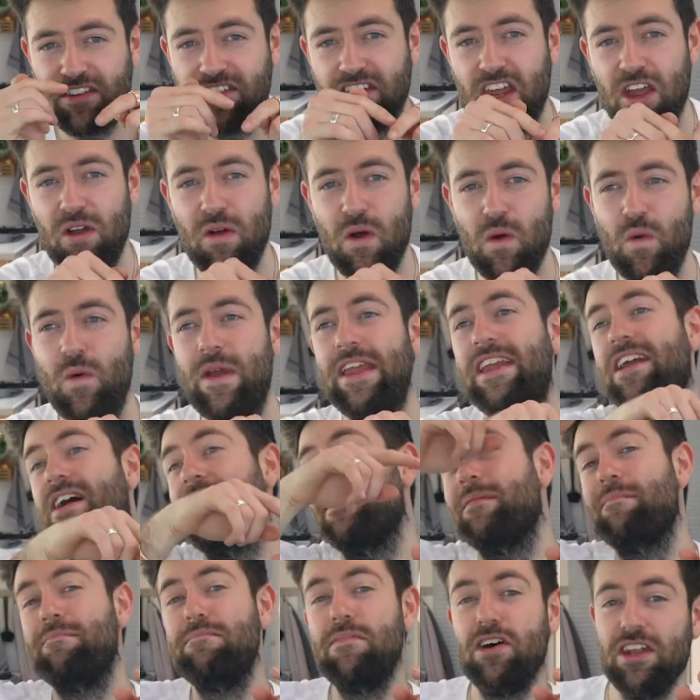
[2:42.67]
So a week
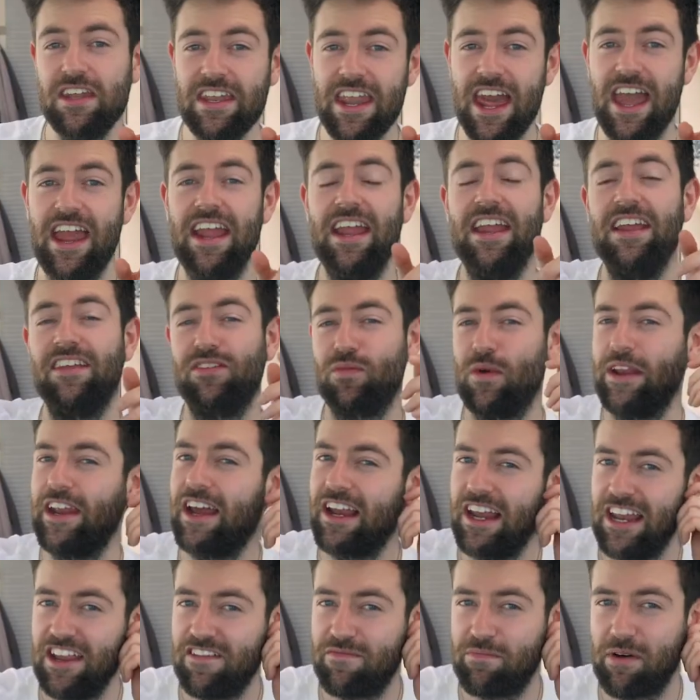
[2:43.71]
on Monday is when
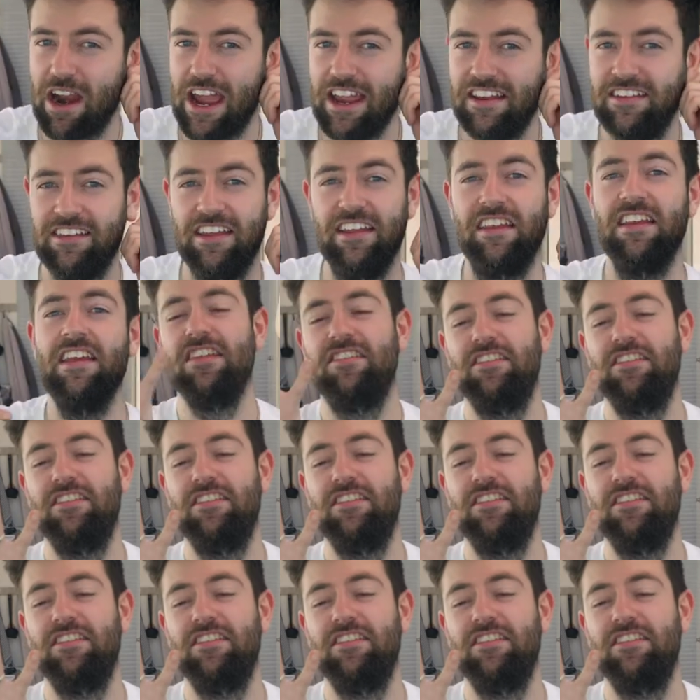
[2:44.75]
I leave Brighton.